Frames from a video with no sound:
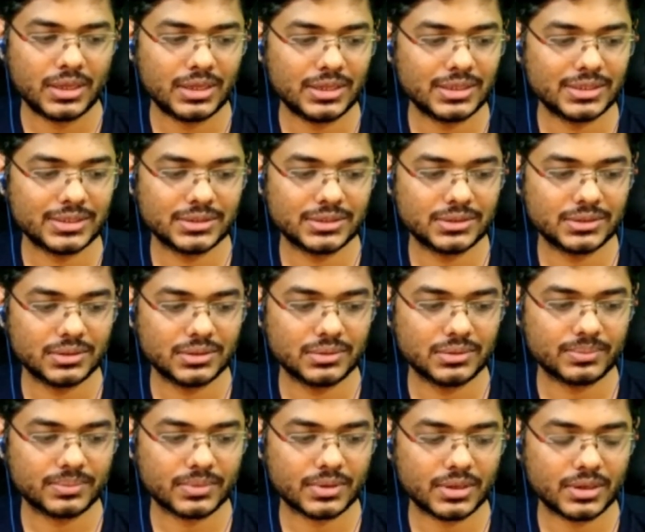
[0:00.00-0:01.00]
has
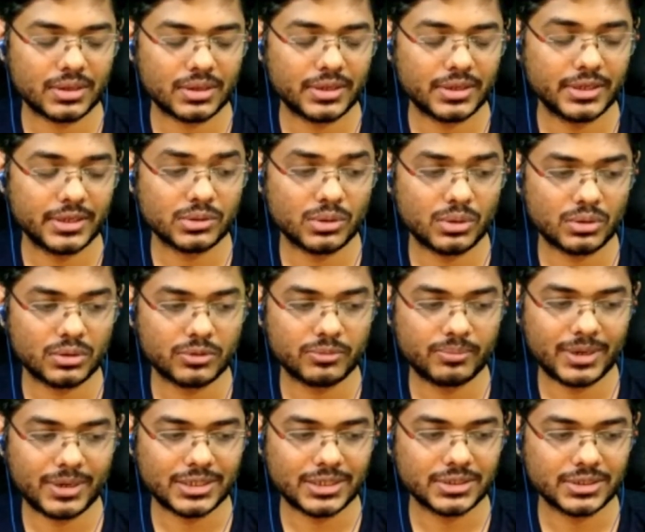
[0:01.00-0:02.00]
a lot
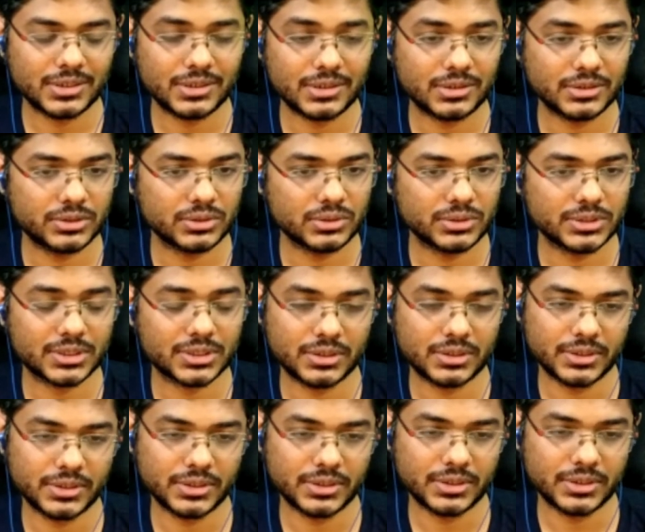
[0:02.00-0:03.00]
of passion in Arjun's
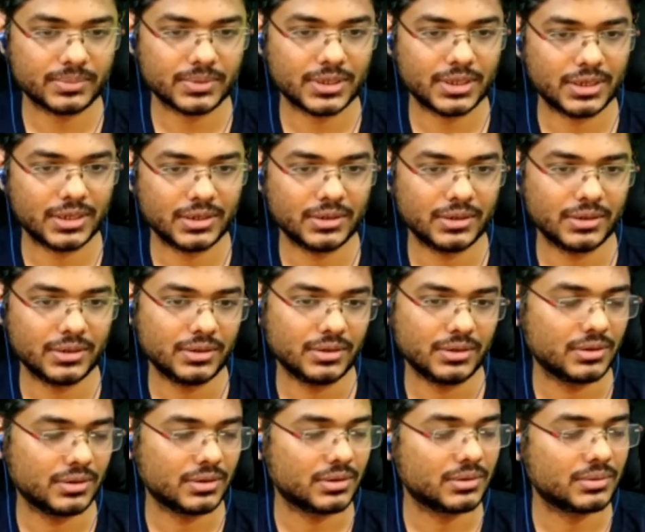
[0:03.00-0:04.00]
career.
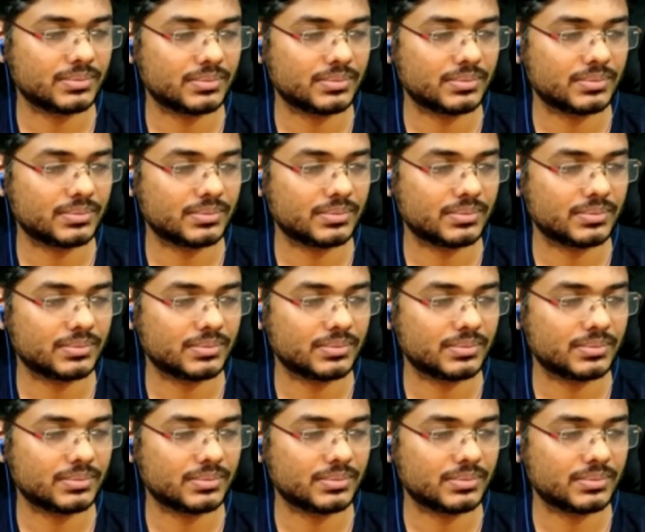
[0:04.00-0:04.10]
And